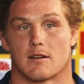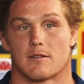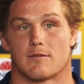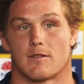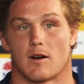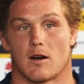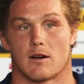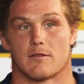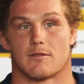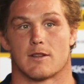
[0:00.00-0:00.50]

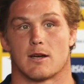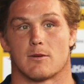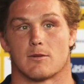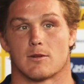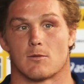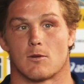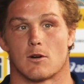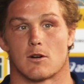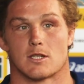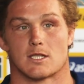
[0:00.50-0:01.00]
five there
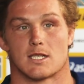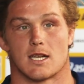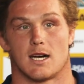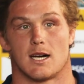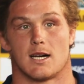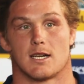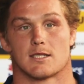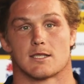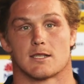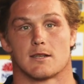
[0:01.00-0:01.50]
with the
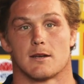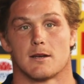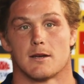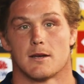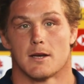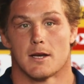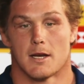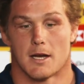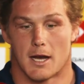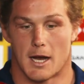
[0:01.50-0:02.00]
Waratahs.
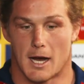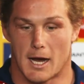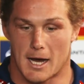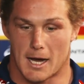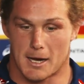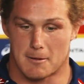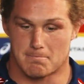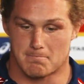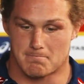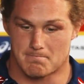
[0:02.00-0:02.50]

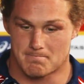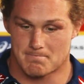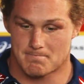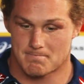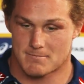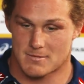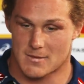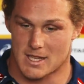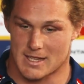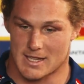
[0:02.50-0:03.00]

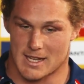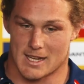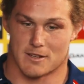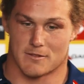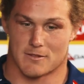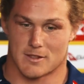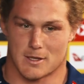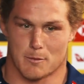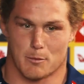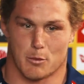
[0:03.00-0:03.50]
At the end
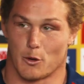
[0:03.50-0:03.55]
of the